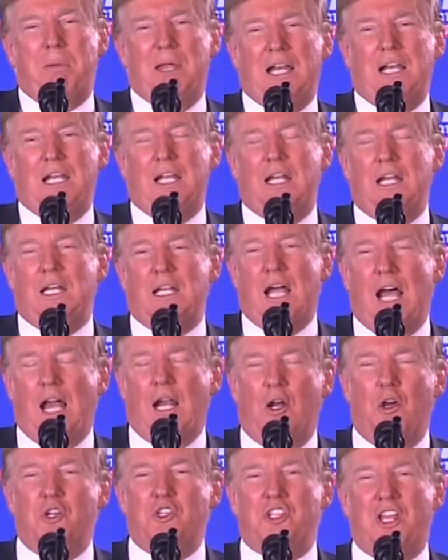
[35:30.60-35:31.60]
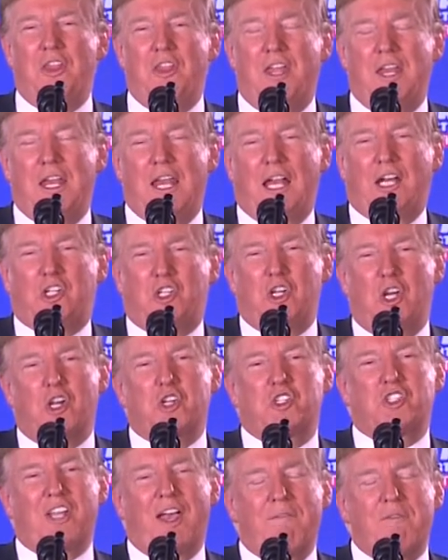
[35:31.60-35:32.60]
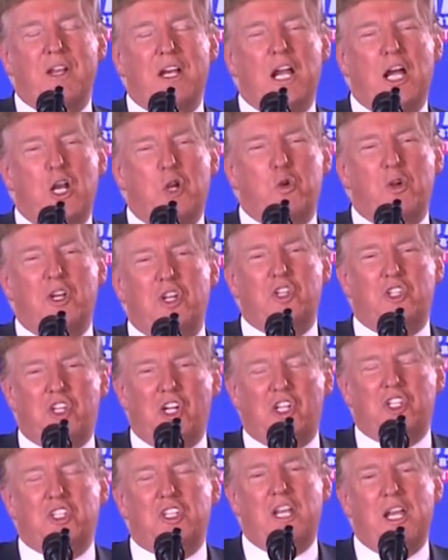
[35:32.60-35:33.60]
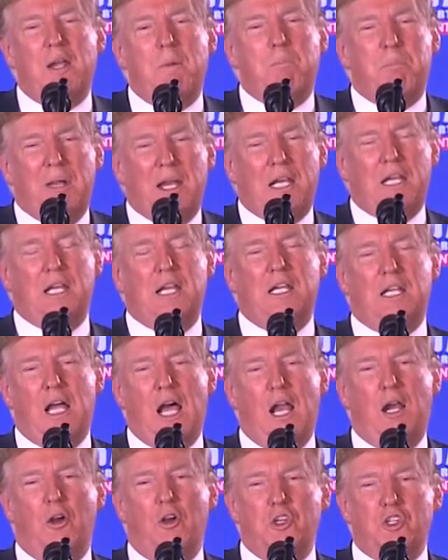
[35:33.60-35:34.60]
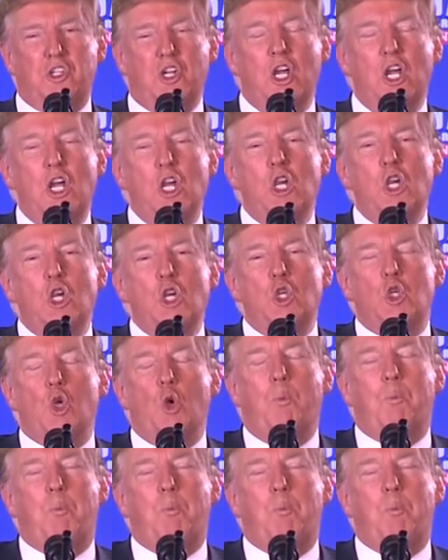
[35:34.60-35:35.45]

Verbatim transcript: billion, and the next year, $716 billion to